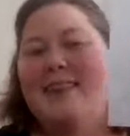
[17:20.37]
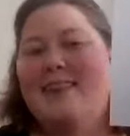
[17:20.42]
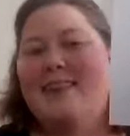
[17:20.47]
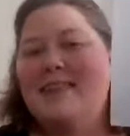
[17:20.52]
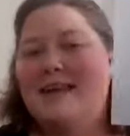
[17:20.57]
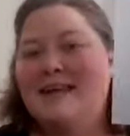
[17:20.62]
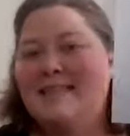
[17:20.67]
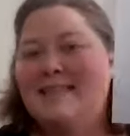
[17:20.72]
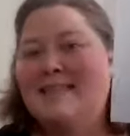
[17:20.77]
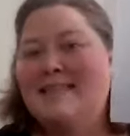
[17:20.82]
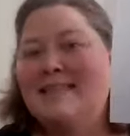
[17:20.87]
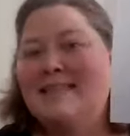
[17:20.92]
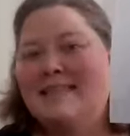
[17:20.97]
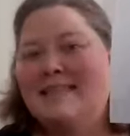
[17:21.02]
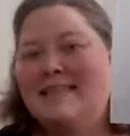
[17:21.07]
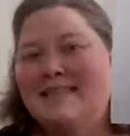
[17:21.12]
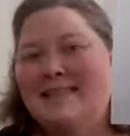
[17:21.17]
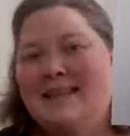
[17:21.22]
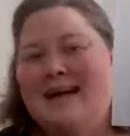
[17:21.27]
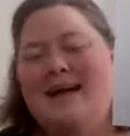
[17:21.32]
this is
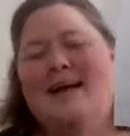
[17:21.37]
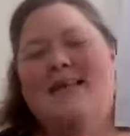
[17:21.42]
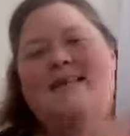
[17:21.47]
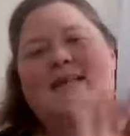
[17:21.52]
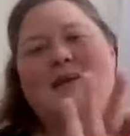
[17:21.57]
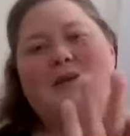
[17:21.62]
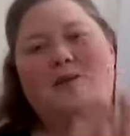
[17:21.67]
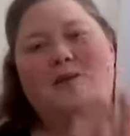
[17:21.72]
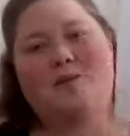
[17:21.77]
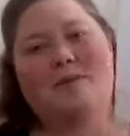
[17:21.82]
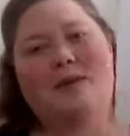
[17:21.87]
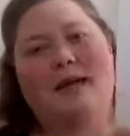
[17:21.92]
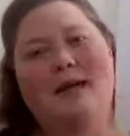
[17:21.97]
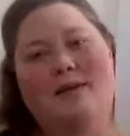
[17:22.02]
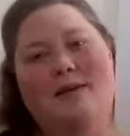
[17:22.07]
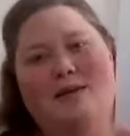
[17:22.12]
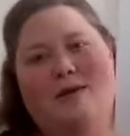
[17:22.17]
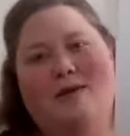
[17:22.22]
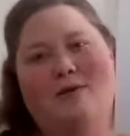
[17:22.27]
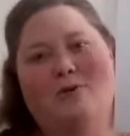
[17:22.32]
the line that you
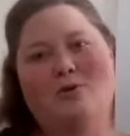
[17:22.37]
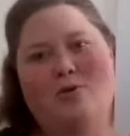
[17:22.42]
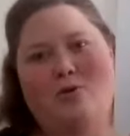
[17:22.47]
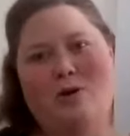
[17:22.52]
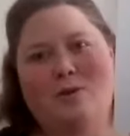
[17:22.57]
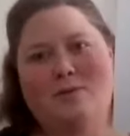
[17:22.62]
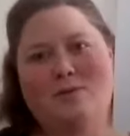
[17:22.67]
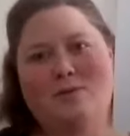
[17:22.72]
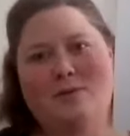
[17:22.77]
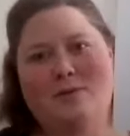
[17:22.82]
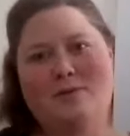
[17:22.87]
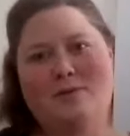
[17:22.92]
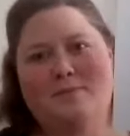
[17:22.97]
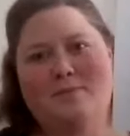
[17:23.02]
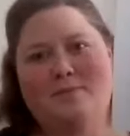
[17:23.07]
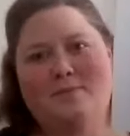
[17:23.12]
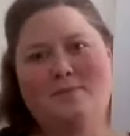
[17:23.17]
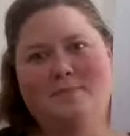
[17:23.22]
cannot cross.